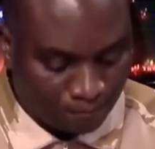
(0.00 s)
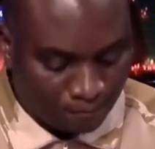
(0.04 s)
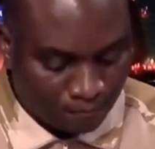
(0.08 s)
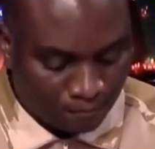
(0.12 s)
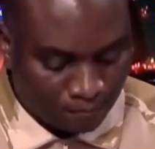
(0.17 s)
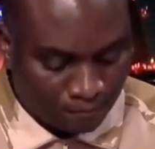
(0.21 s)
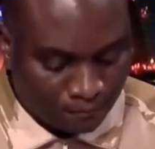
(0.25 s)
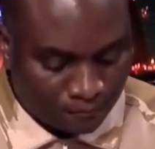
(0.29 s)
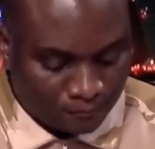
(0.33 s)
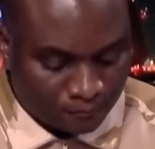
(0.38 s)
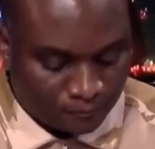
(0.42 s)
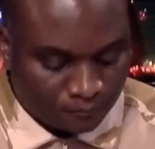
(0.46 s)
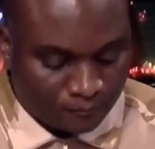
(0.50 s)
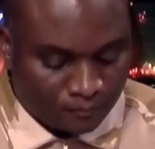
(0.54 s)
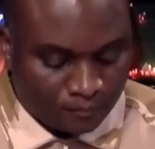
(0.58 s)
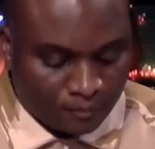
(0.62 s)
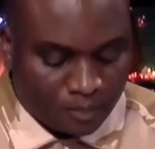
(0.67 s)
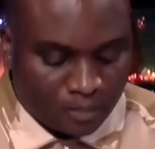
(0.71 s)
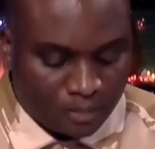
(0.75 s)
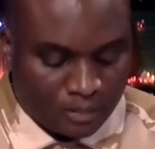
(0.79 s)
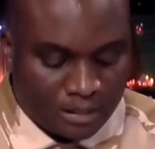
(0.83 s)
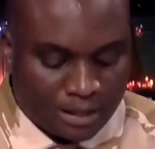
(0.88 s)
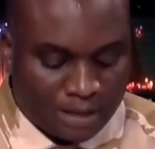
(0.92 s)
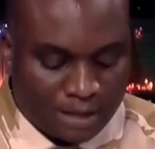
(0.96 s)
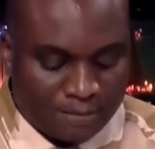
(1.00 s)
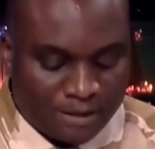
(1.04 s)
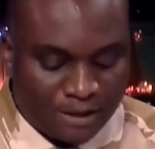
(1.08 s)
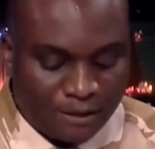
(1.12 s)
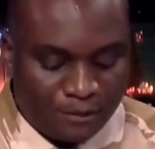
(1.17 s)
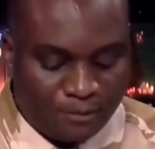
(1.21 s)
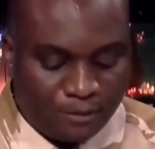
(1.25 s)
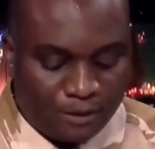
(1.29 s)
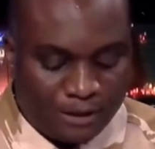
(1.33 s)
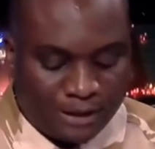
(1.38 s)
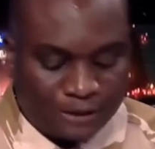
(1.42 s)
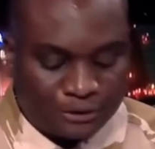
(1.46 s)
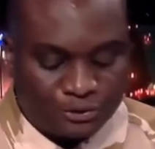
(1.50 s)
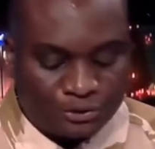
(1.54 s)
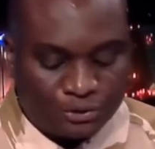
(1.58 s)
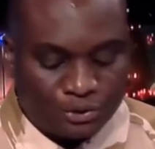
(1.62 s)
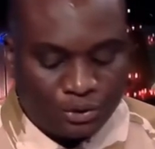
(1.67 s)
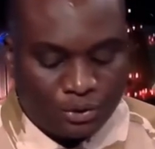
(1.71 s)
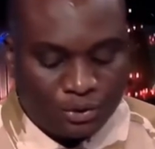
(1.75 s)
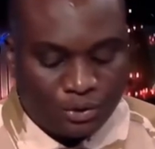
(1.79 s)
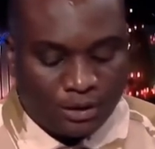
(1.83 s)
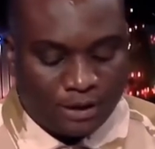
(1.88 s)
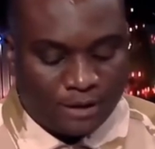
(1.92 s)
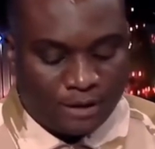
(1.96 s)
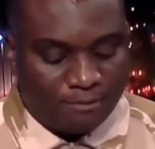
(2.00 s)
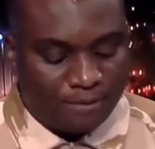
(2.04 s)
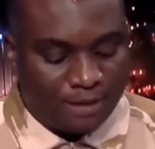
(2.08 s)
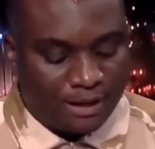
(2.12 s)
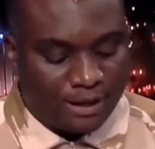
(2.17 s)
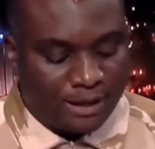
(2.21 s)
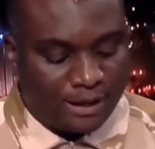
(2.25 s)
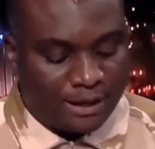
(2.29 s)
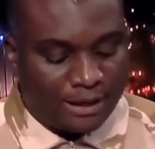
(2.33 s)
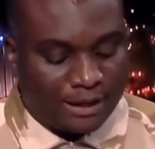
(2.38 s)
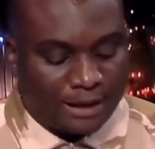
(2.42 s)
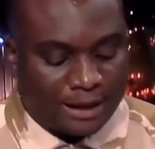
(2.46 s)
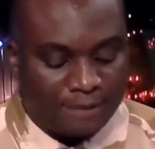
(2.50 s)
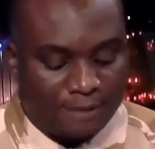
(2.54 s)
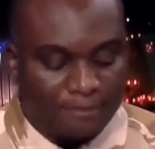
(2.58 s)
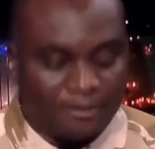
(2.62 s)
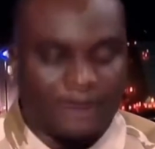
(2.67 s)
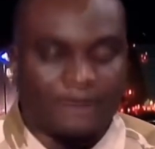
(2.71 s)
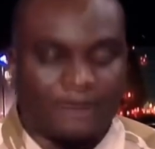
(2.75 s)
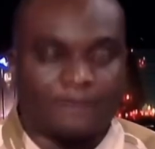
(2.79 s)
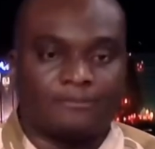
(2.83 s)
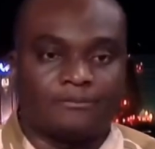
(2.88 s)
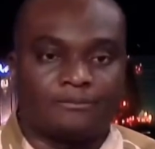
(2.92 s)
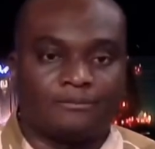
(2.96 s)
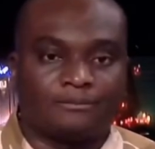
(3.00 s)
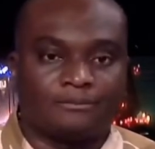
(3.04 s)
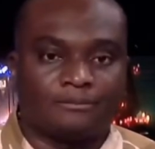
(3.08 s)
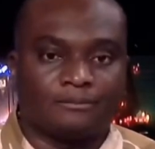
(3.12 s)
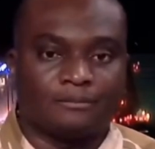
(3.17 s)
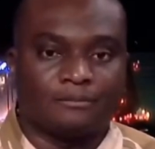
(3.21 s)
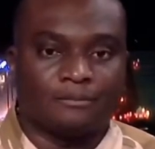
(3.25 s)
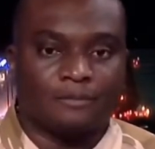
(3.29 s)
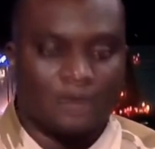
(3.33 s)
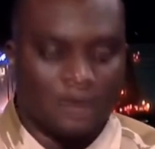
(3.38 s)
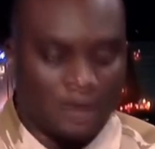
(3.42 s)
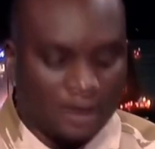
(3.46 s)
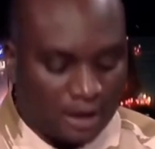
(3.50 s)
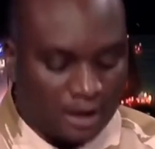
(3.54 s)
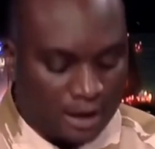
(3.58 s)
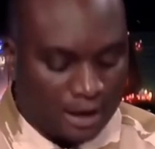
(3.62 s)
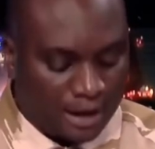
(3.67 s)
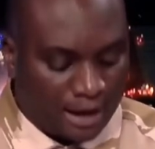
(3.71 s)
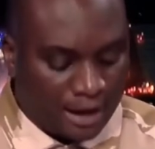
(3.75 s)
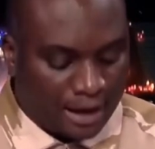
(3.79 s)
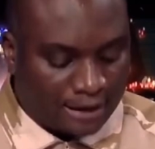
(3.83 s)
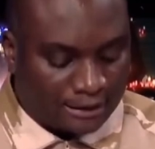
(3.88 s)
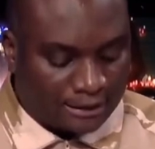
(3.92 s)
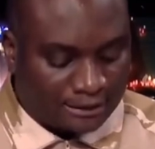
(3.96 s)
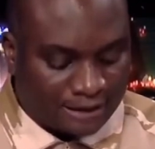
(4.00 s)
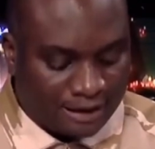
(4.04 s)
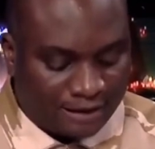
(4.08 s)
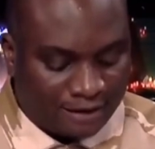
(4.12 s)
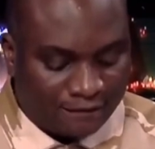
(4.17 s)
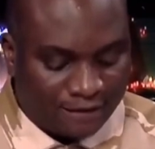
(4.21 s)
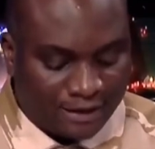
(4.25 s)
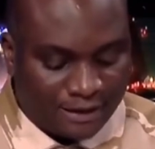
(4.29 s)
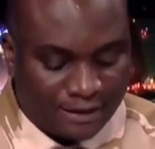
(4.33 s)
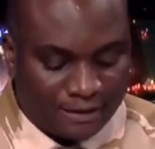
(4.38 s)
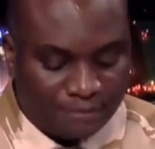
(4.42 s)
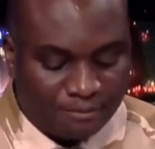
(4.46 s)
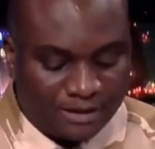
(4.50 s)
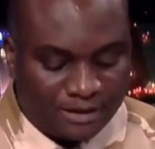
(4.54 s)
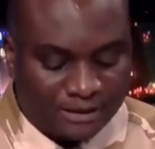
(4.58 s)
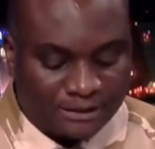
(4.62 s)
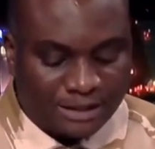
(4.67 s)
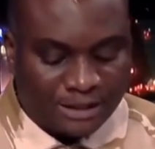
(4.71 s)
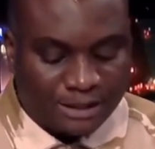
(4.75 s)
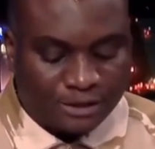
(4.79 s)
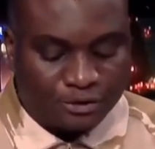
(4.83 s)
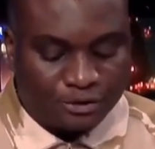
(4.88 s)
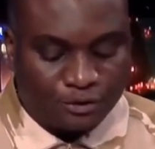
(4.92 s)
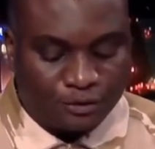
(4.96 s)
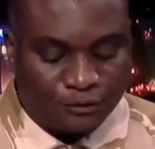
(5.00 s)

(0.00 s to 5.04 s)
However, others, including Bahari Abdraham, managed to flee to Côte d'Ivoire,